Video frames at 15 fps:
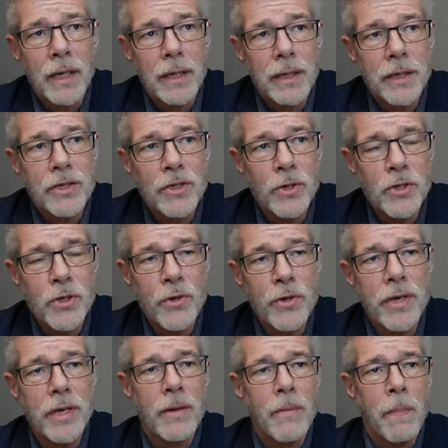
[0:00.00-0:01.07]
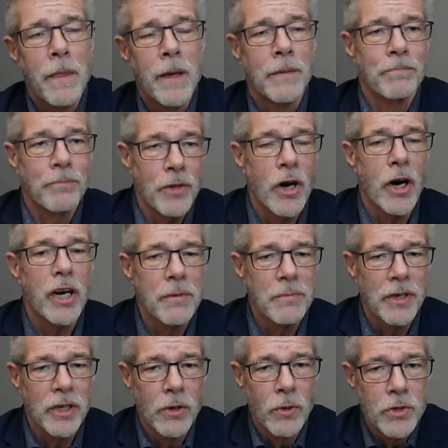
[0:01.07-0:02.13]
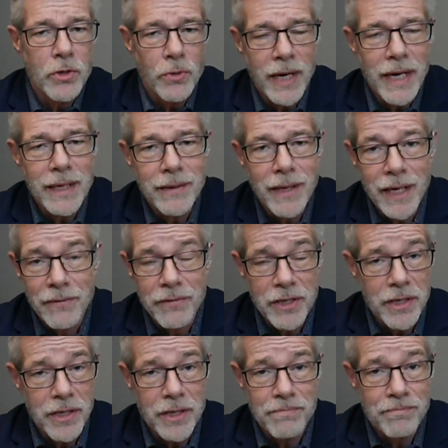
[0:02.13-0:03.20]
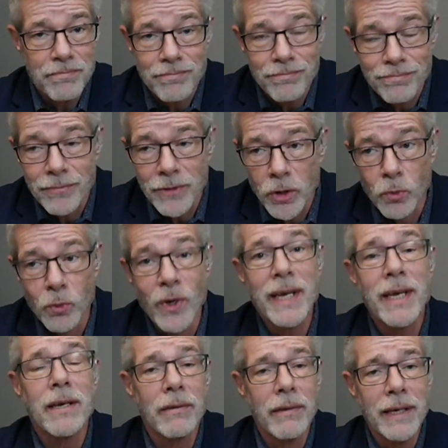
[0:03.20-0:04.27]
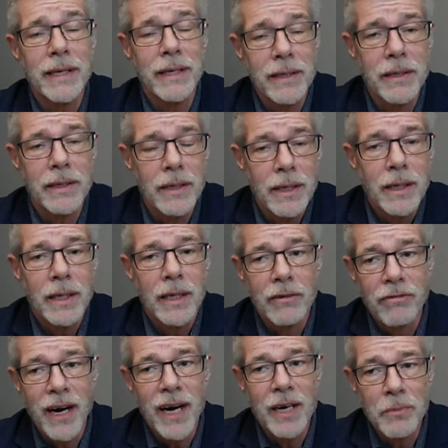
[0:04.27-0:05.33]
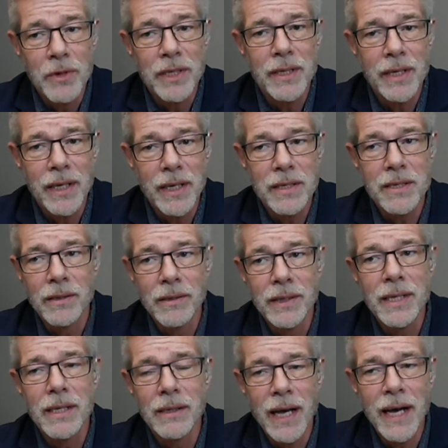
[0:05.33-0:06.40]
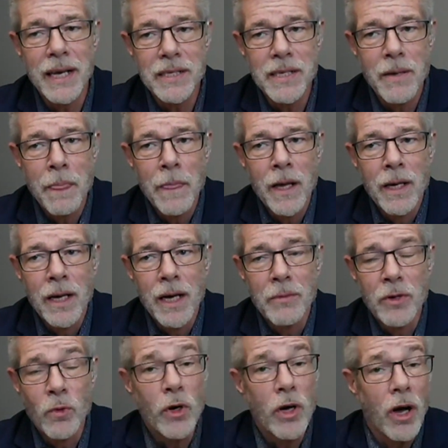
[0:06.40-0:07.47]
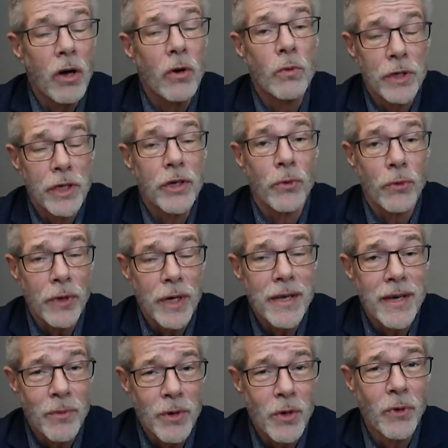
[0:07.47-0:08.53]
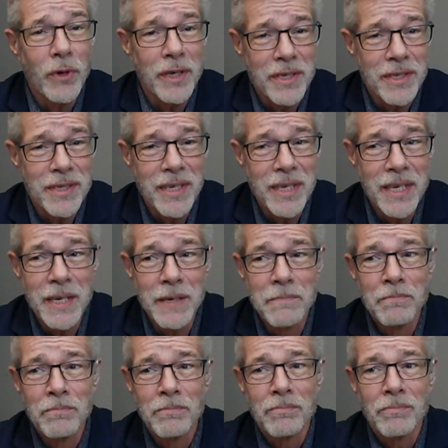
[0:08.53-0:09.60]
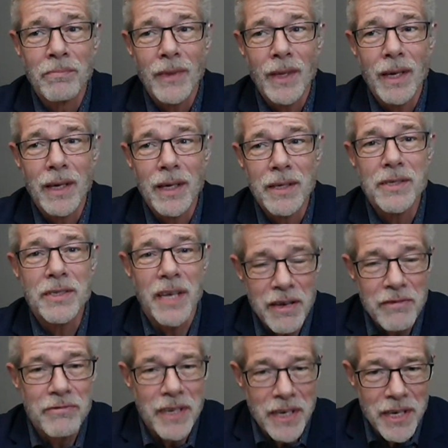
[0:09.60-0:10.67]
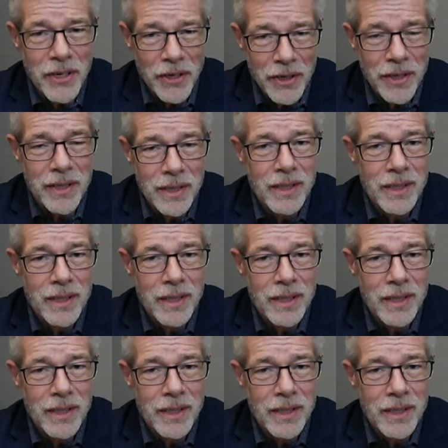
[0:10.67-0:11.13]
so the argument goes, right, that if it's a regulated environment and it's legalized, I mean, we all would agree that we want to see safety here.